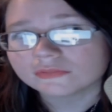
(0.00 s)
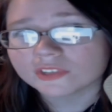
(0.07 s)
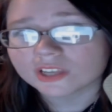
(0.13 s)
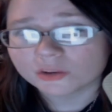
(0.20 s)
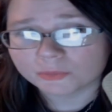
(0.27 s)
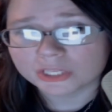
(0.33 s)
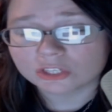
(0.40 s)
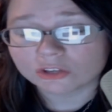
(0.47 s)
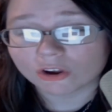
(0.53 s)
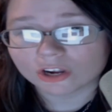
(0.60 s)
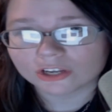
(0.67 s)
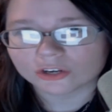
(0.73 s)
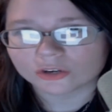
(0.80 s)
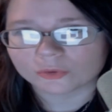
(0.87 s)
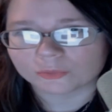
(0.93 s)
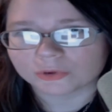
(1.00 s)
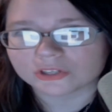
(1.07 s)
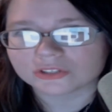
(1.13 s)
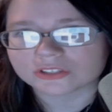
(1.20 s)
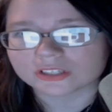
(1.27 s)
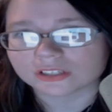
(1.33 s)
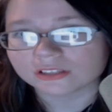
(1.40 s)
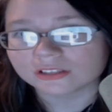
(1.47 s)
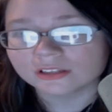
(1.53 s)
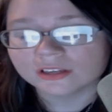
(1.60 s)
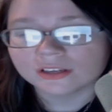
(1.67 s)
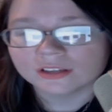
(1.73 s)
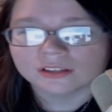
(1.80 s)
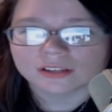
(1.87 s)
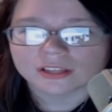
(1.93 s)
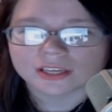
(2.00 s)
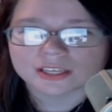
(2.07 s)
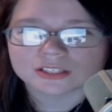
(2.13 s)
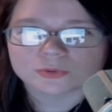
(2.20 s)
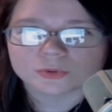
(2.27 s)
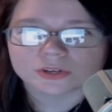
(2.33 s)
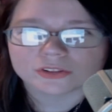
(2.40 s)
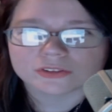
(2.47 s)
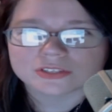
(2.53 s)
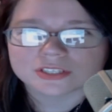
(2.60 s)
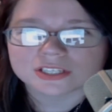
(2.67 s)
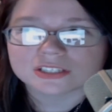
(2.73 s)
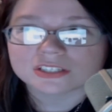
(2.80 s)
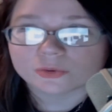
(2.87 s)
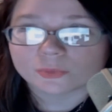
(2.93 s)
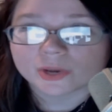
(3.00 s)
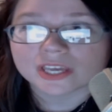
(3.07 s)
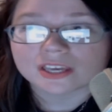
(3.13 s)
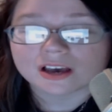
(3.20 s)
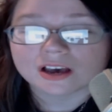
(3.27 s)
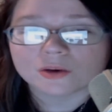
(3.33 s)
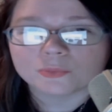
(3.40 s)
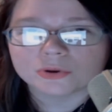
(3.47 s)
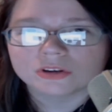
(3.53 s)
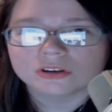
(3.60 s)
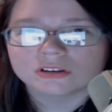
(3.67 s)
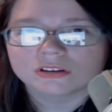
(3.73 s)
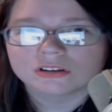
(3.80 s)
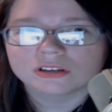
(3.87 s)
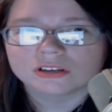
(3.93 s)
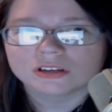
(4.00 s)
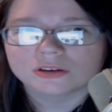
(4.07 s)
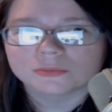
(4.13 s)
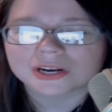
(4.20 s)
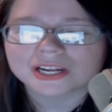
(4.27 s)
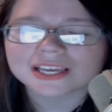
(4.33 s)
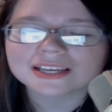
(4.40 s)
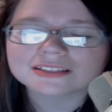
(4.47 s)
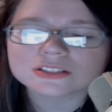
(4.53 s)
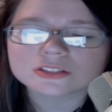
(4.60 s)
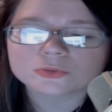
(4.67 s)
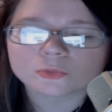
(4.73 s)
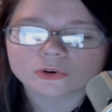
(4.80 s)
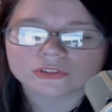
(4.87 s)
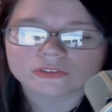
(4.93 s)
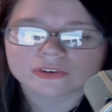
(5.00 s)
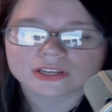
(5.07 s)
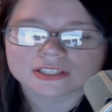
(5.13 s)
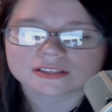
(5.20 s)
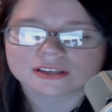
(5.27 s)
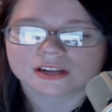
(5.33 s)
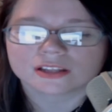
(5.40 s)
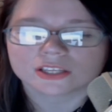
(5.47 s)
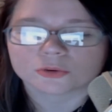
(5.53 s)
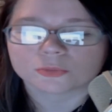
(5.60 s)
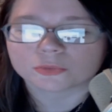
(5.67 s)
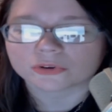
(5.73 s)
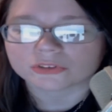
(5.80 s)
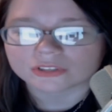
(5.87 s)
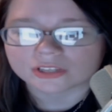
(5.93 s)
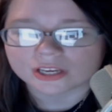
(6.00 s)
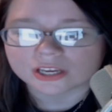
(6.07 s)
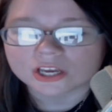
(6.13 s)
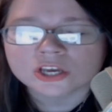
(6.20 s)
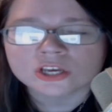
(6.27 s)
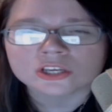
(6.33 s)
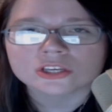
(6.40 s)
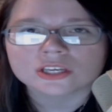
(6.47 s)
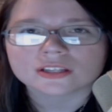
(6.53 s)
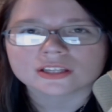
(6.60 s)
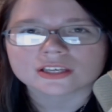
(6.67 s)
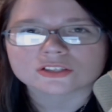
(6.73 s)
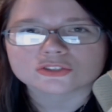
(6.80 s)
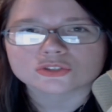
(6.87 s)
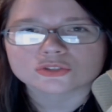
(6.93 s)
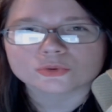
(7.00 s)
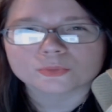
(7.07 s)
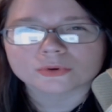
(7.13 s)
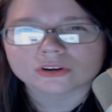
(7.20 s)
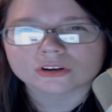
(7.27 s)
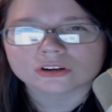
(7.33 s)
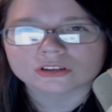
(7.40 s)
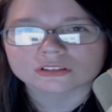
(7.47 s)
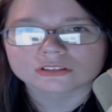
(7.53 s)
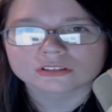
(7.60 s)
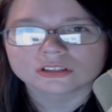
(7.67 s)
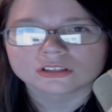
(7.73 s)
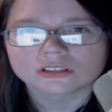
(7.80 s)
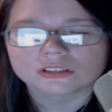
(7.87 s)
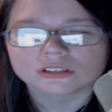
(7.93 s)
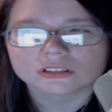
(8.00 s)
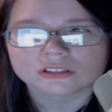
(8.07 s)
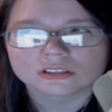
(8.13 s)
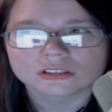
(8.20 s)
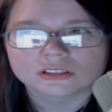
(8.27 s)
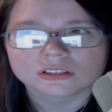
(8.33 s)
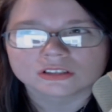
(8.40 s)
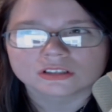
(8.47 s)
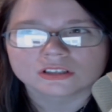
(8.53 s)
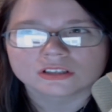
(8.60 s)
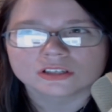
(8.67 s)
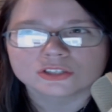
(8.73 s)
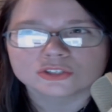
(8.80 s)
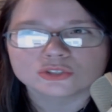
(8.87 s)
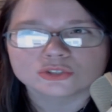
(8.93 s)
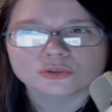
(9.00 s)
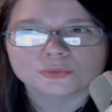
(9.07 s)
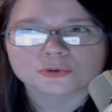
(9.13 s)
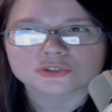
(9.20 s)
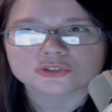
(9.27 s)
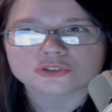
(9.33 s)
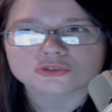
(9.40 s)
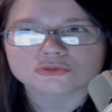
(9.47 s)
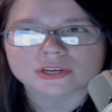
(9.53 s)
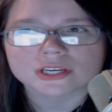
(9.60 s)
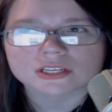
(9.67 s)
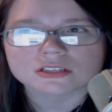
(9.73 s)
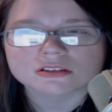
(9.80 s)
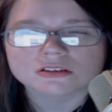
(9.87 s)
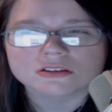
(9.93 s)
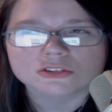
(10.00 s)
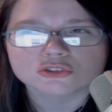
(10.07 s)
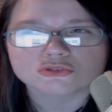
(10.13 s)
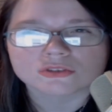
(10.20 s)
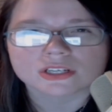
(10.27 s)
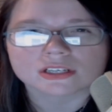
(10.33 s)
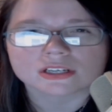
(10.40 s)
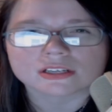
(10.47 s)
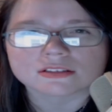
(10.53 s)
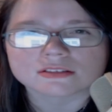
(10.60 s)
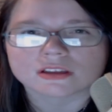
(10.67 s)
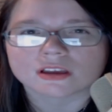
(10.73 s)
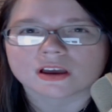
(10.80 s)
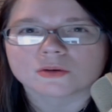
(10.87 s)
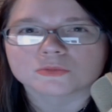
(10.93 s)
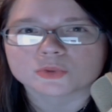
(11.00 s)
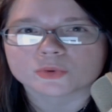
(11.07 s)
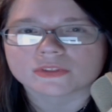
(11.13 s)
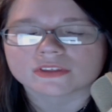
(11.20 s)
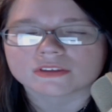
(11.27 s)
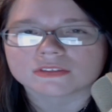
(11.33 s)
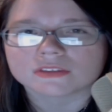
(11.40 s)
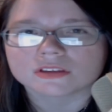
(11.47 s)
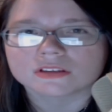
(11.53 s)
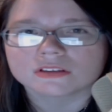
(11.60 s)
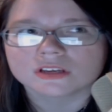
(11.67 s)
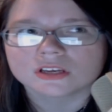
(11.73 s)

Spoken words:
I mean, you are your own person. Like, it's one of those things, you wake up. But I guess it's more the fact it's kind of like your birthday. You get, like, a super strictness that comes with it that